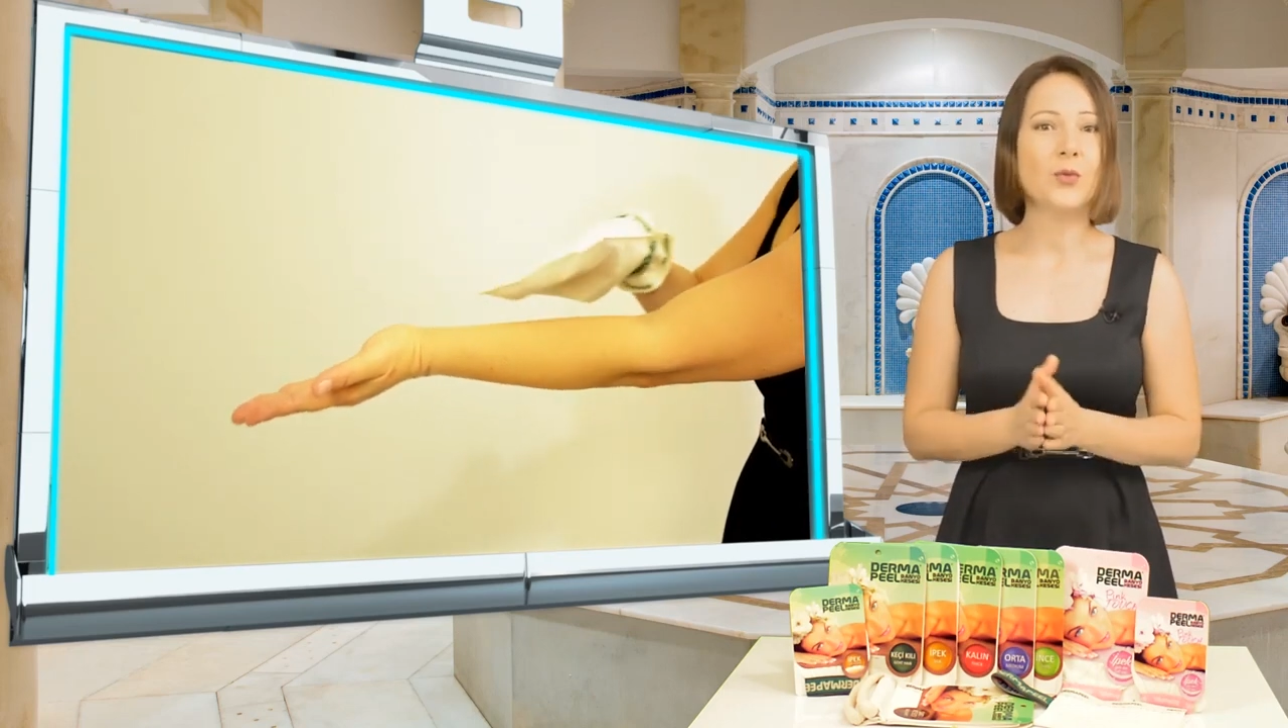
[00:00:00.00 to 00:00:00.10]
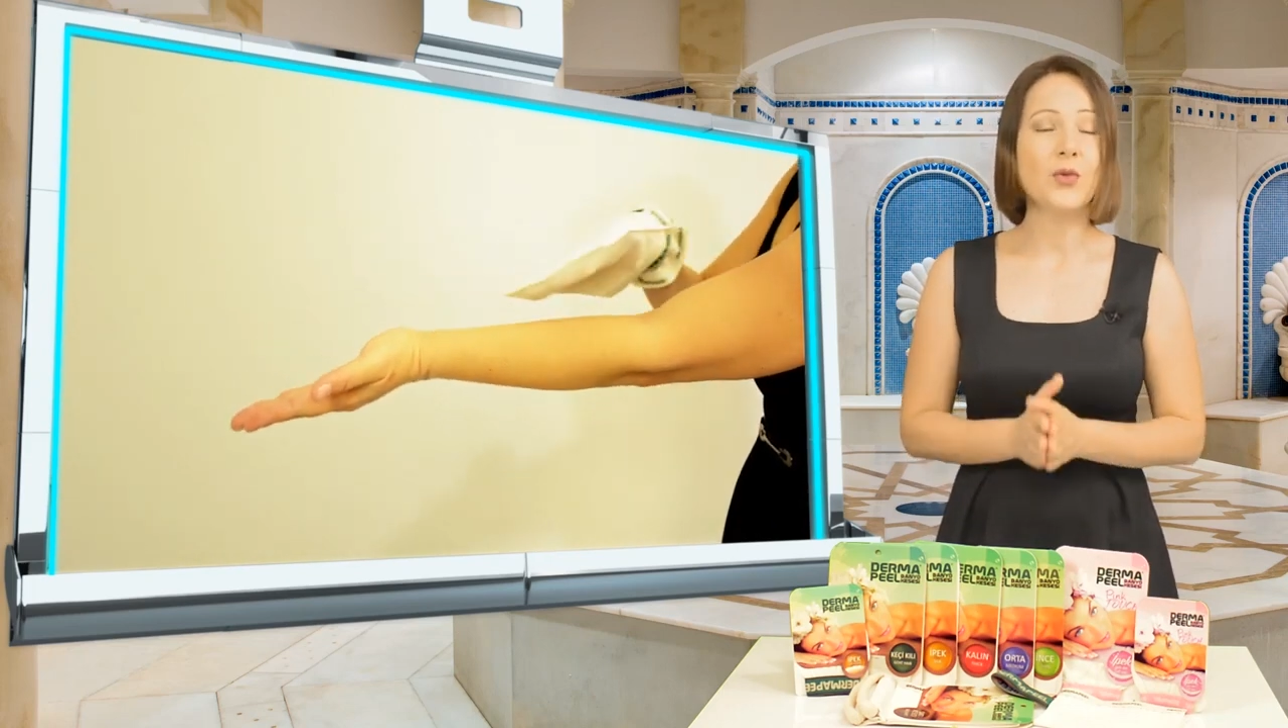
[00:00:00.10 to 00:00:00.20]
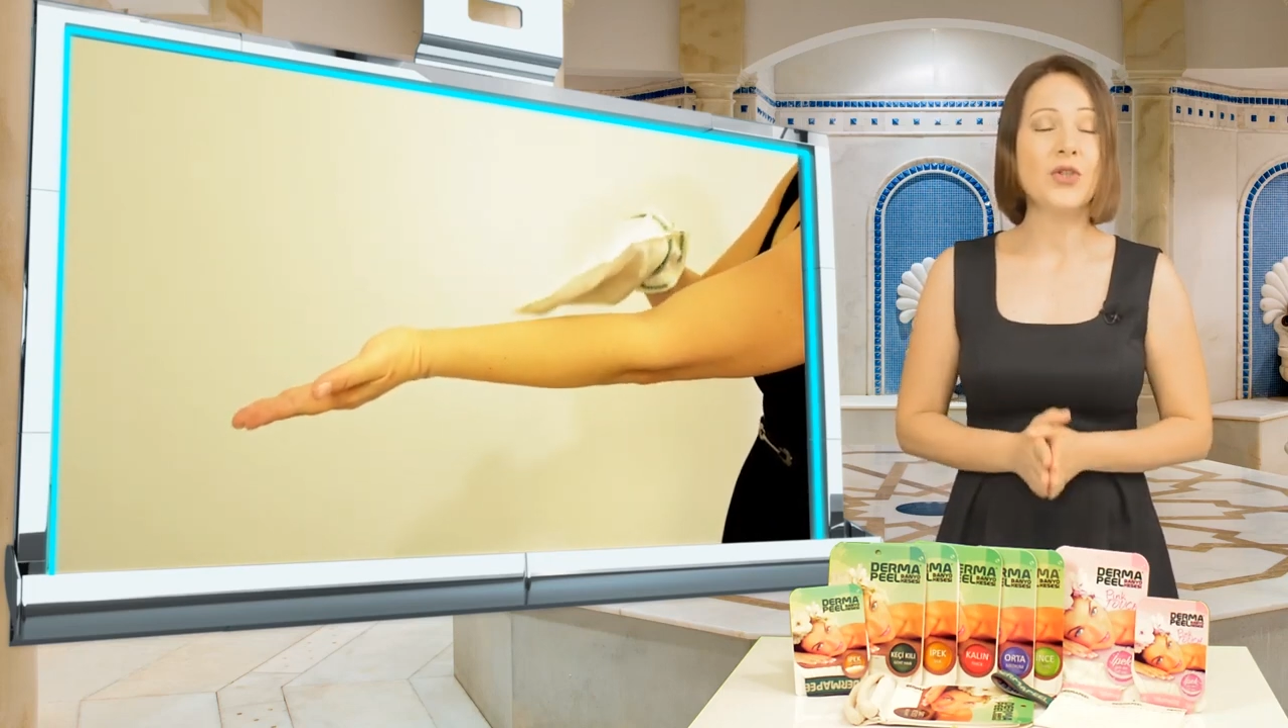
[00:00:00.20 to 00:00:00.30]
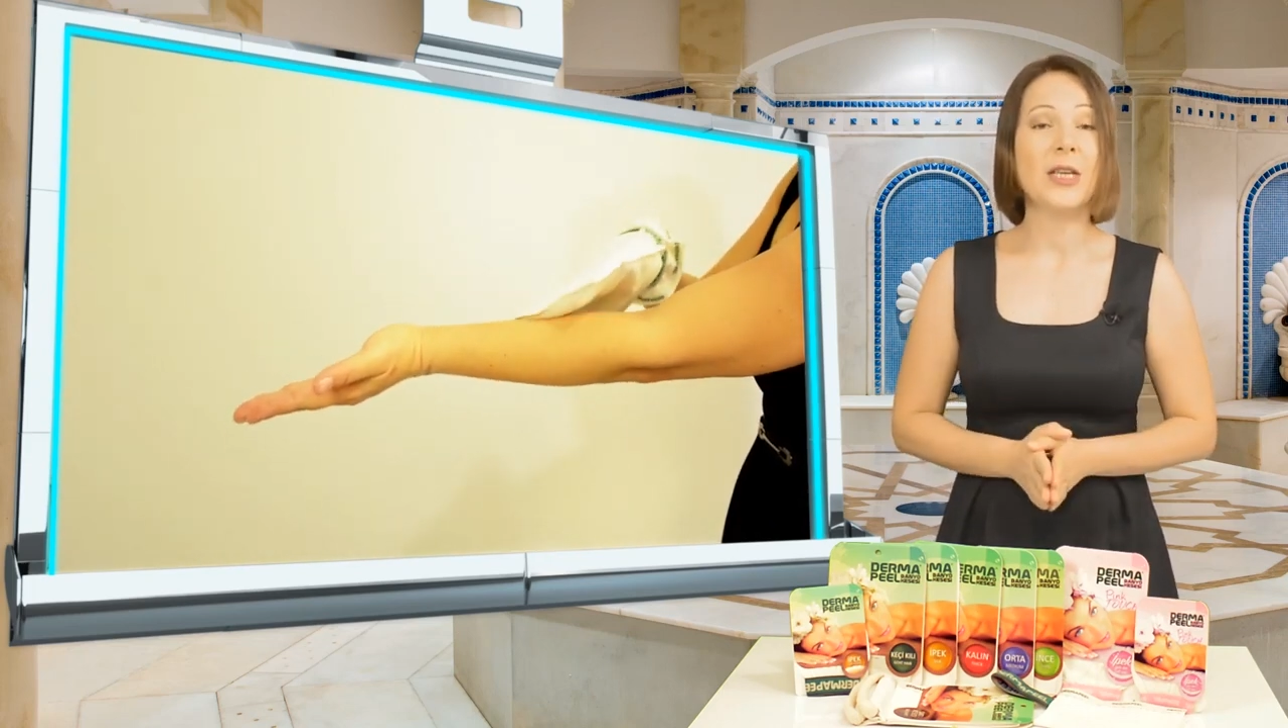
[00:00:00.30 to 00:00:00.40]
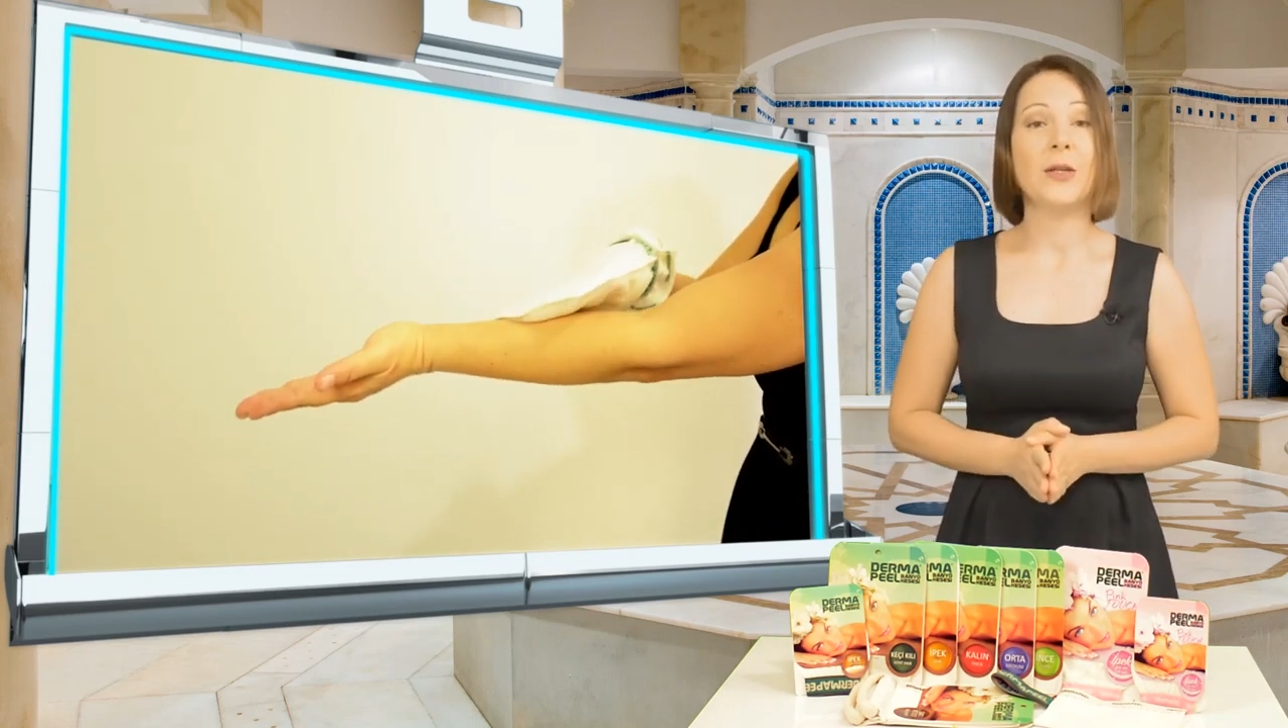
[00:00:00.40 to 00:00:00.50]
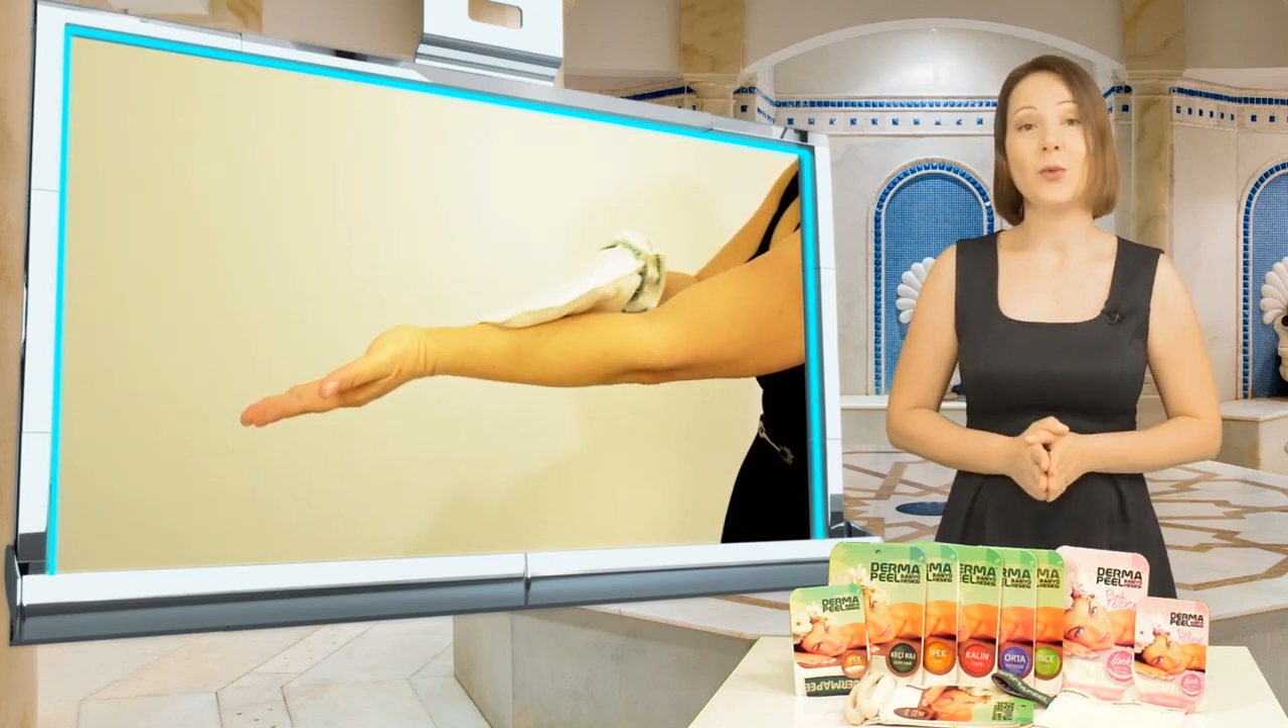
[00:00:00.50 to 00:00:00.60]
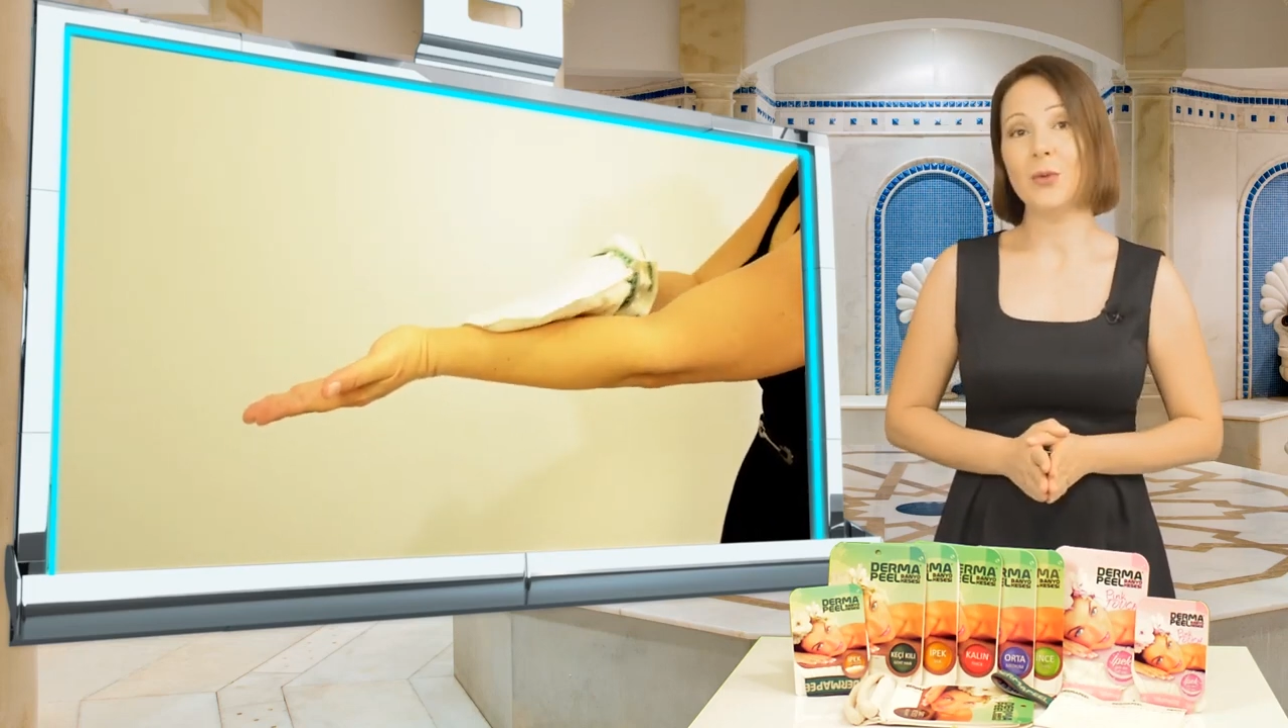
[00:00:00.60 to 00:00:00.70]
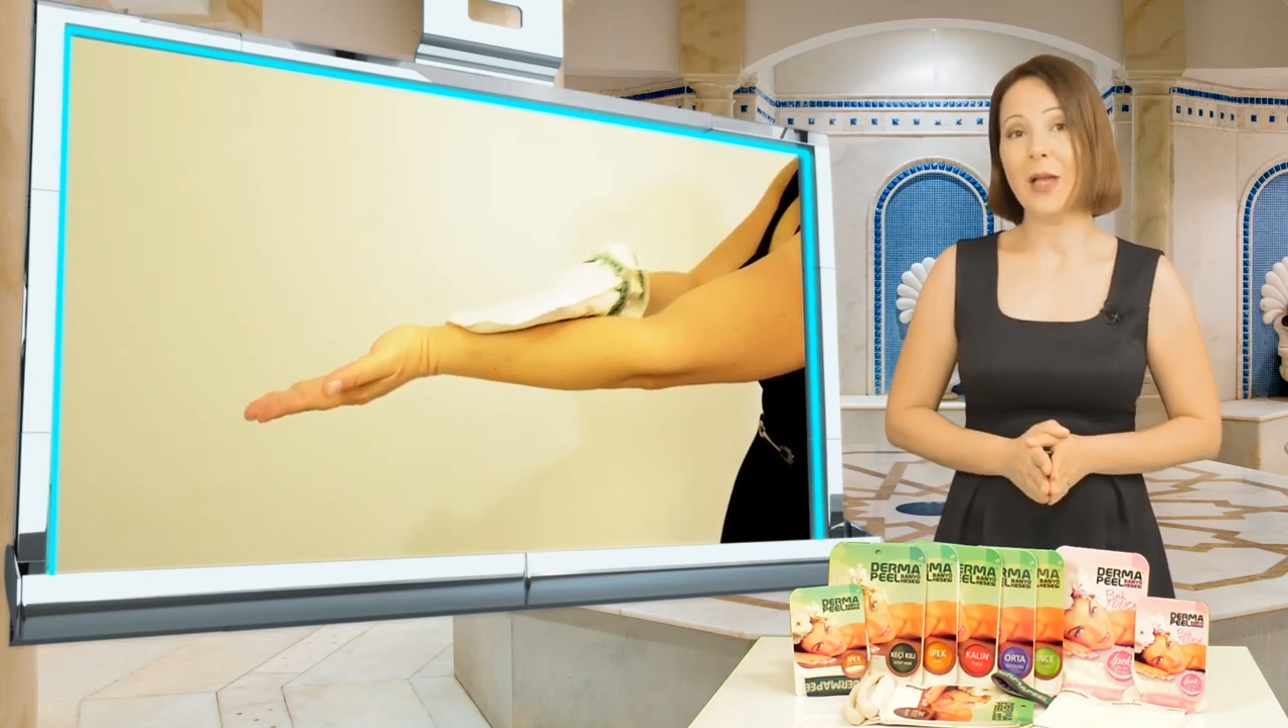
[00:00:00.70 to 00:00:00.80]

the mitt